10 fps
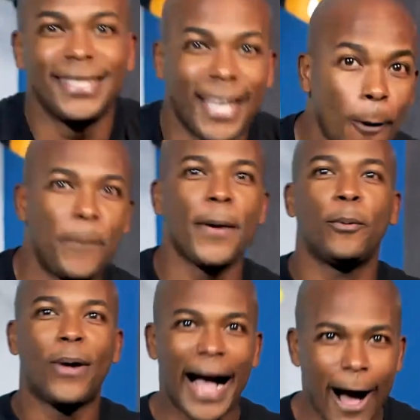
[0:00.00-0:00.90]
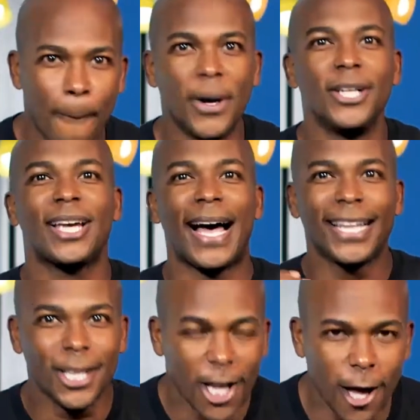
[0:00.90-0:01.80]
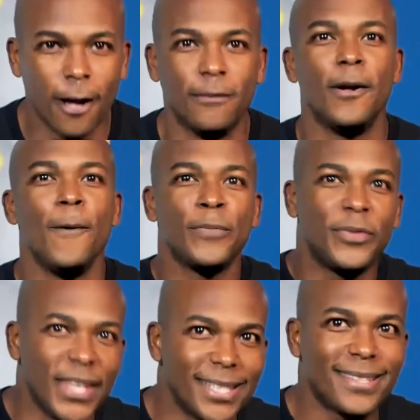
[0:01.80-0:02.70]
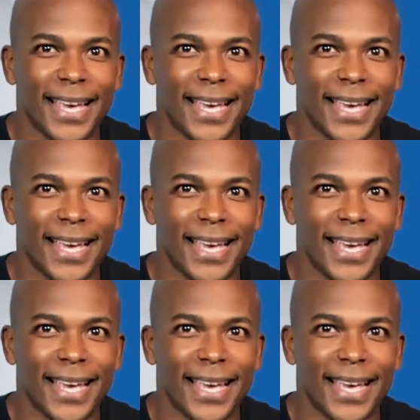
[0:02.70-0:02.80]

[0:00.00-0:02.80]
tell people how much I love these